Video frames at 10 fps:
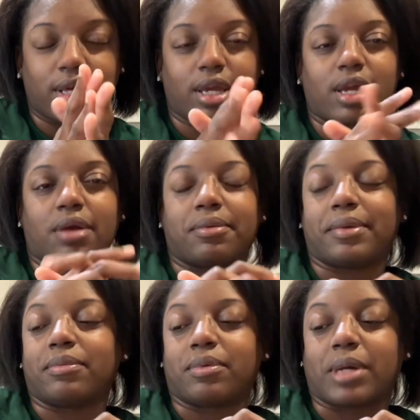Like I
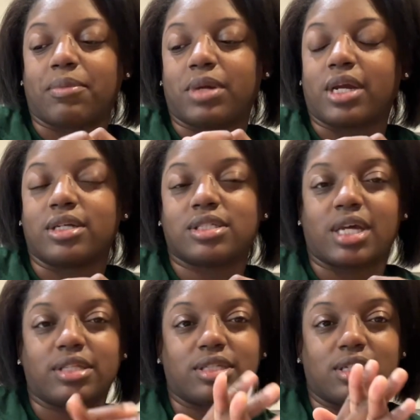remember my parents
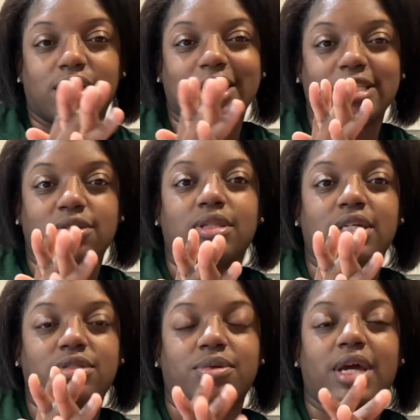had to do
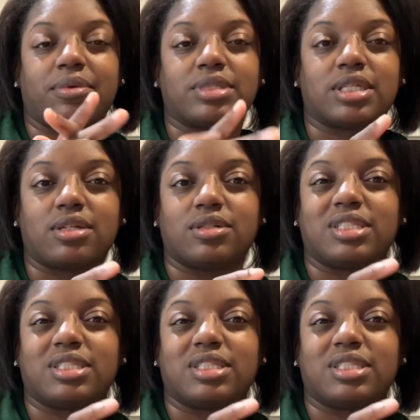this when I was little,